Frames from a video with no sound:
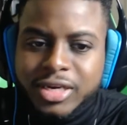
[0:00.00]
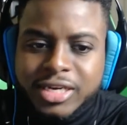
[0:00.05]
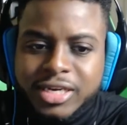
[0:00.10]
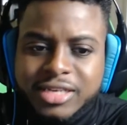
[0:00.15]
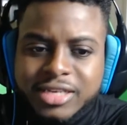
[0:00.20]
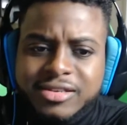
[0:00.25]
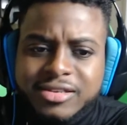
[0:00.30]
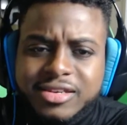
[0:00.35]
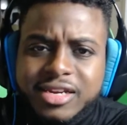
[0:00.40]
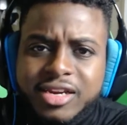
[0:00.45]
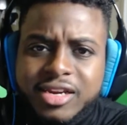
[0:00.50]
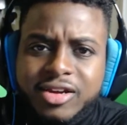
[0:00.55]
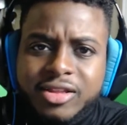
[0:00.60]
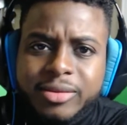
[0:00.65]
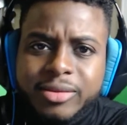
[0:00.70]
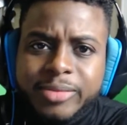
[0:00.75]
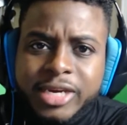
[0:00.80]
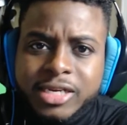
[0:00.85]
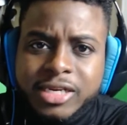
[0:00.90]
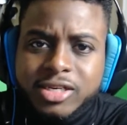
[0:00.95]
yeah, he's sitting
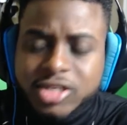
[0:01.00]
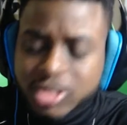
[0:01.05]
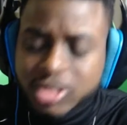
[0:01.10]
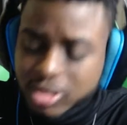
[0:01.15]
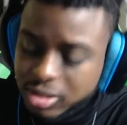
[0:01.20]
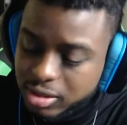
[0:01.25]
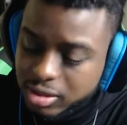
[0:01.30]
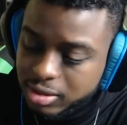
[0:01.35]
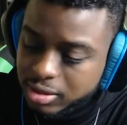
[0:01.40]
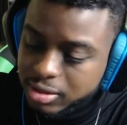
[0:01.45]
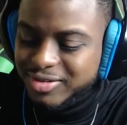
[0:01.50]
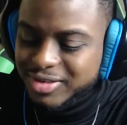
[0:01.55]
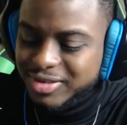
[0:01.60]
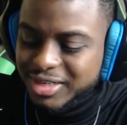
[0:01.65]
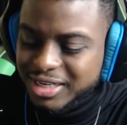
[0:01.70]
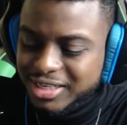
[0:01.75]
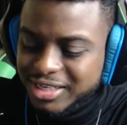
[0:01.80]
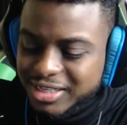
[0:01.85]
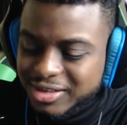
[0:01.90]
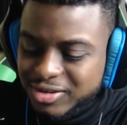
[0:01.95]
on the bench. I
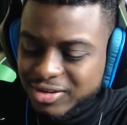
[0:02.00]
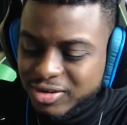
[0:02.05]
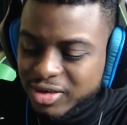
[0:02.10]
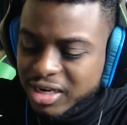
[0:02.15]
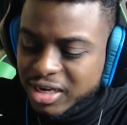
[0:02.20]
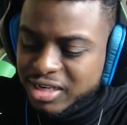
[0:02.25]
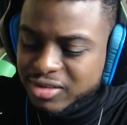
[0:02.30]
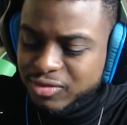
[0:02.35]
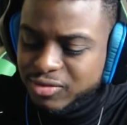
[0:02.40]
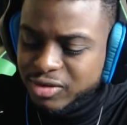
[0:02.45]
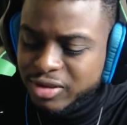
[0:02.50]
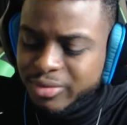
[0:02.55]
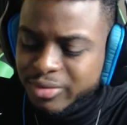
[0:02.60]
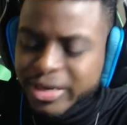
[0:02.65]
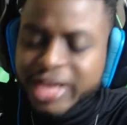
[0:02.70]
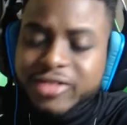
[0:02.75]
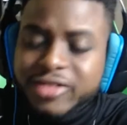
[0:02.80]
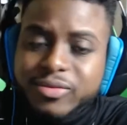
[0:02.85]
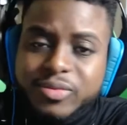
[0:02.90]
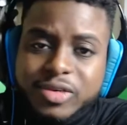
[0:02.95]
was like, the dude asked where the
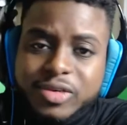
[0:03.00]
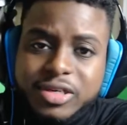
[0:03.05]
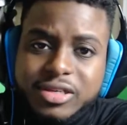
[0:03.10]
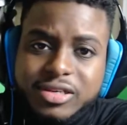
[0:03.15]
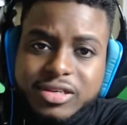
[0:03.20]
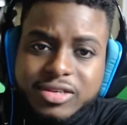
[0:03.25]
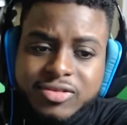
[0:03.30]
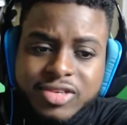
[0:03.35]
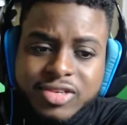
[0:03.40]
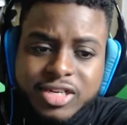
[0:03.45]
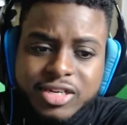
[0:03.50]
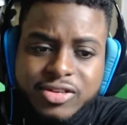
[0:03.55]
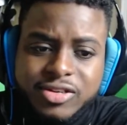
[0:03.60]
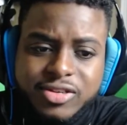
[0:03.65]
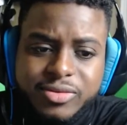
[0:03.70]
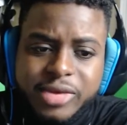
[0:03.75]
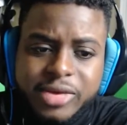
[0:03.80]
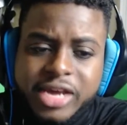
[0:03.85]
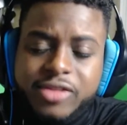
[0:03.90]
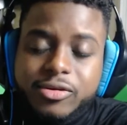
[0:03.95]
bathroom was. He was gonna
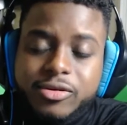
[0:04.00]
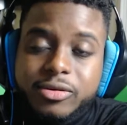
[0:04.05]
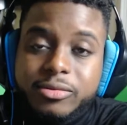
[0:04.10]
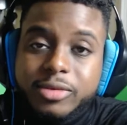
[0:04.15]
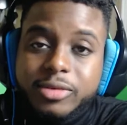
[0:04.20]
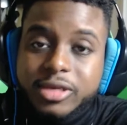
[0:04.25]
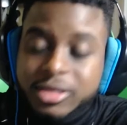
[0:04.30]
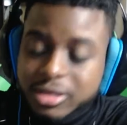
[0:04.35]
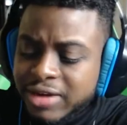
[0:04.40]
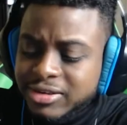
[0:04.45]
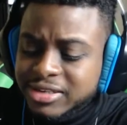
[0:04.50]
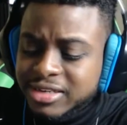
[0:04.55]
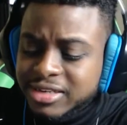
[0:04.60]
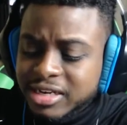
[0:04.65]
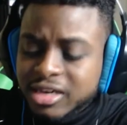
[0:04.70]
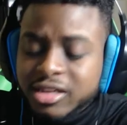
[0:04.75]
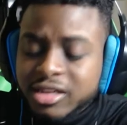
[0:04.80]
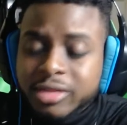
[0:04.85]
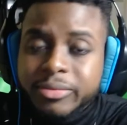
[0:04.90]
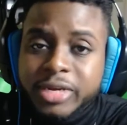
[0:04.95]
use the bathroom. Now he's
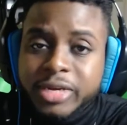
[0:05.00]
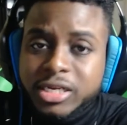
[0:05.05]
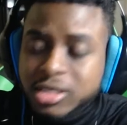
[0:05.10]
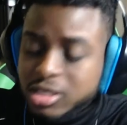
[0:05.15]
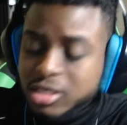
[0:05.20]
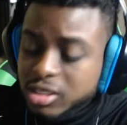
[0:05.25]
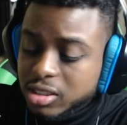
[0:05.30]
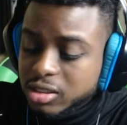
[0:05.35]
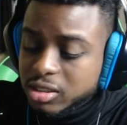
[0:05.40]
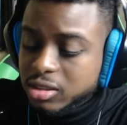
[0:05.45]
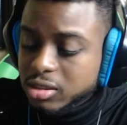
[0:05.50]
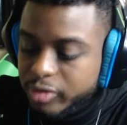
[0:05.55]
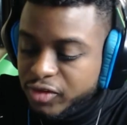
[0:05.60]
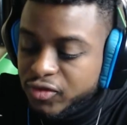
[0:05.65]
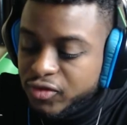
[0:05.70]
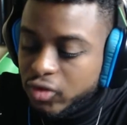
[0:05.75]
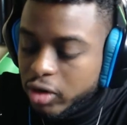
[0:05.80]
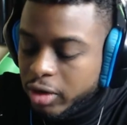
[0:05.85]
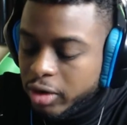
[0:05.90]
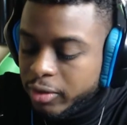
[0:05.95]
sitting on the bench.
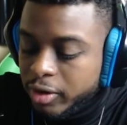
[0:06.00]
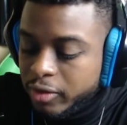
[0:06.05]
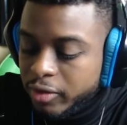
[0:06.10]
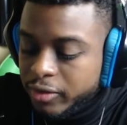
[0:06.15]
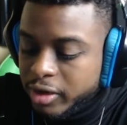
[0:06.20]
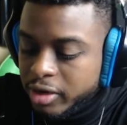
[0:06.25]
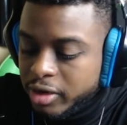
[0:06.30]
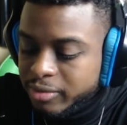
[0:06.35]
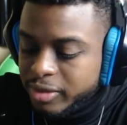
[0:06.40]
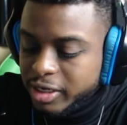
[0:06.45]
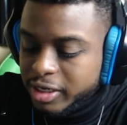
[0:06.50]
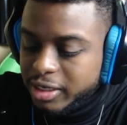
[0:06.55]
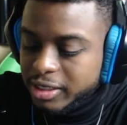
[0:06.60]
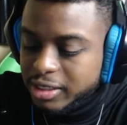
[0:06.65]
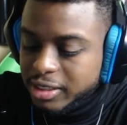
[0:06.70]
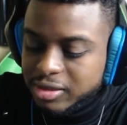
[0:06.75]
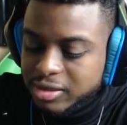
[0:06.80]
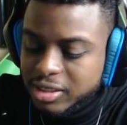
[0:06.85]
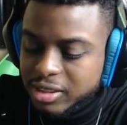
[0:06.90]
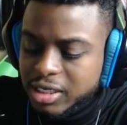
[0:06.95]
Before I went over there, I'm like,
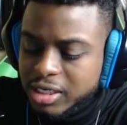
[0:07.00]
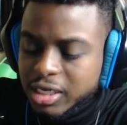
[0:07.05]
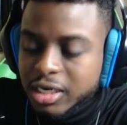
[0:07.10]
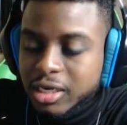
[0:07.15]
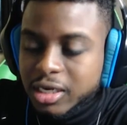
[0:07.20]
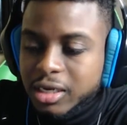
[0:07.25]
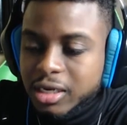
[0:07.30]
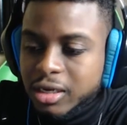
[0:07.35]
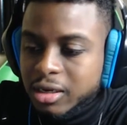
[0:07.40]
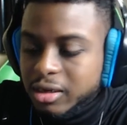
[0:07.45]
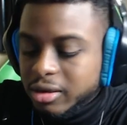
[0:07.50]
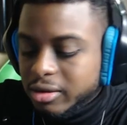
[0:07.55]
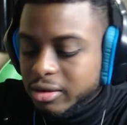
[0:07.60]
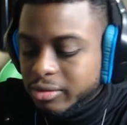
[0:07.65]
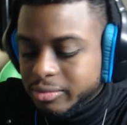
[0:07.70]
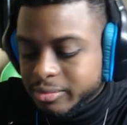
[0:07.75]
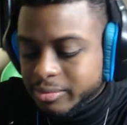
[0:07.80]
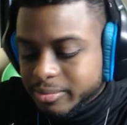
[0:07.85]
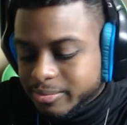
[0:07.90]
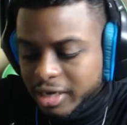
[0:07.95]
he's like, yeah,
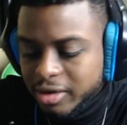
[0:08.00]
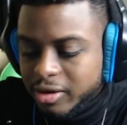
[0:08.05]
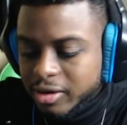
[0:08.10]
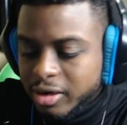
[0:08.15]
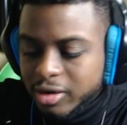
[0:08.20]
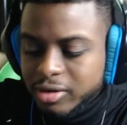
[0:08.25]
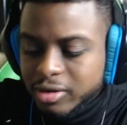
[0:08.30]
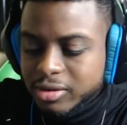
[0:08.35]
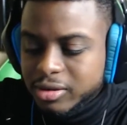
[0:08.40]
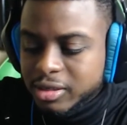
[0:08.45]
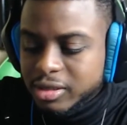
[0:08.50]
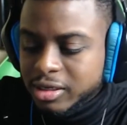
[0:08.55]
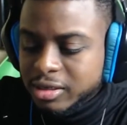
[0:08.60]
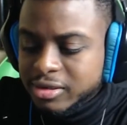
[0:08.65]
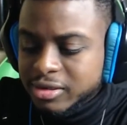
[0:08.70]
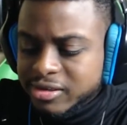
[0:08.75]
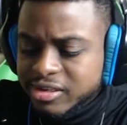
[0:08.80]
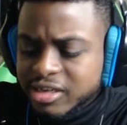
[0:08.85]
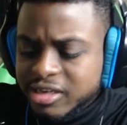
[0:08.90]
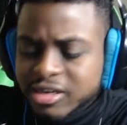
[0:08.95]
um, I don't know.
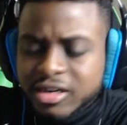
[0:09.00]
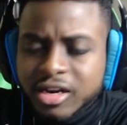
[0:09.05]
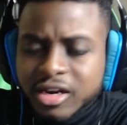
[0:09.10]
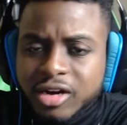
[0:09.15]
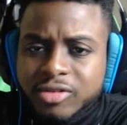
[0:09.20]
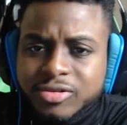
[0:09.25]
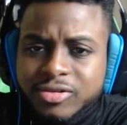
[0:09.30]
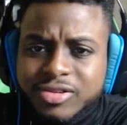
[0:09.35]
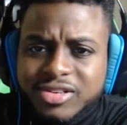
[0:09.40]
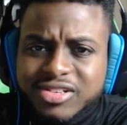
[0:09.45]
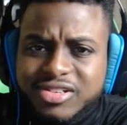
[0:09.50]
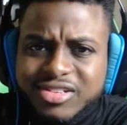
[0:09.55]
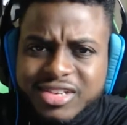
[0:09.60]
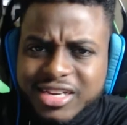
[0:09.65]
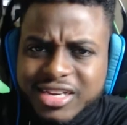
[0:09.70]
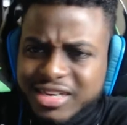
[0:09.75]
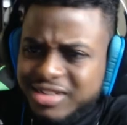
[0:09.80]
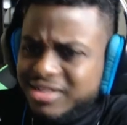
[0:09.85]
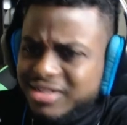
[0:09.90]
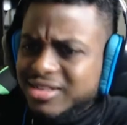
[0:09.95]
The security guard was
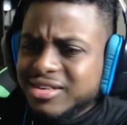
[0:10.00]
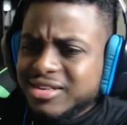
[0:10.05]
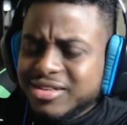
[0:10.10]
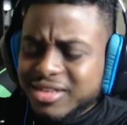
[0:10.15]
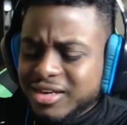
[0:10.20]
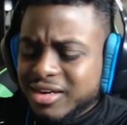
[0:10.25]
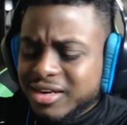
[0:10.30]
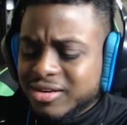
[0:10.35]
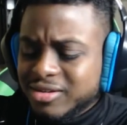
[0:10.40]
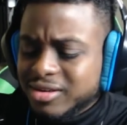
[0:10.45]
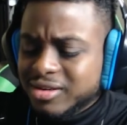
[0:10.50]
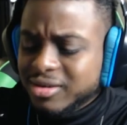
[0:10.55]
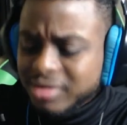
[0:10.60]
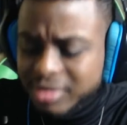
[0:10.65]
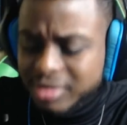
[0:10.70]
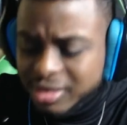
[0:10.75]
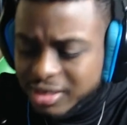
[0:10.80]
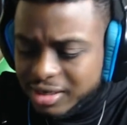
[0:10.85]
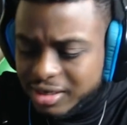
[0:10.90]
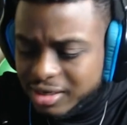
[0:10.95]
just like, I don't know.
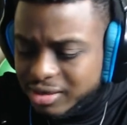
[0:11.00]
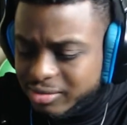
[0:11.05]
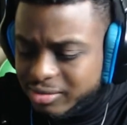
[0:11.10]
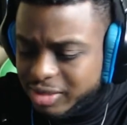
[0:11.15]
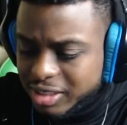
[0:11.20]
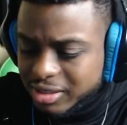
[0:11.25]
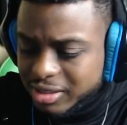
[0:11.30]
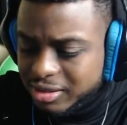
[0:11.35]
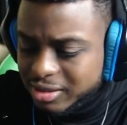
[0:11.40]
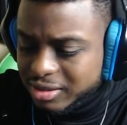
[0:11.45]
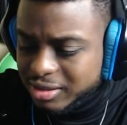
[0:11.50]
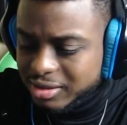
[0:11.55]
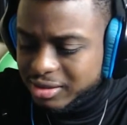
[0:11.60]
I'm like,